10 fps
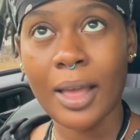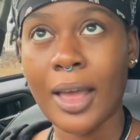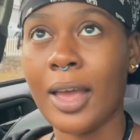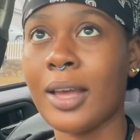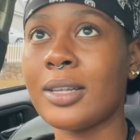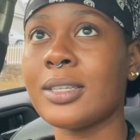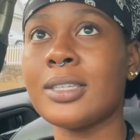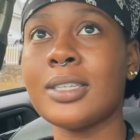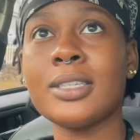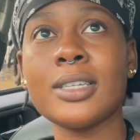And
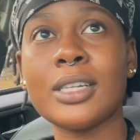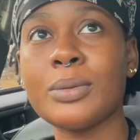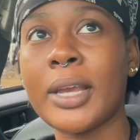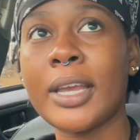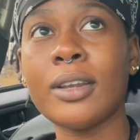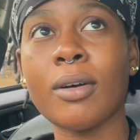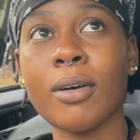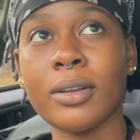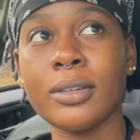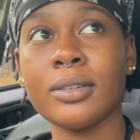this is not to hate
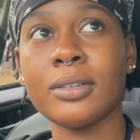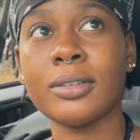on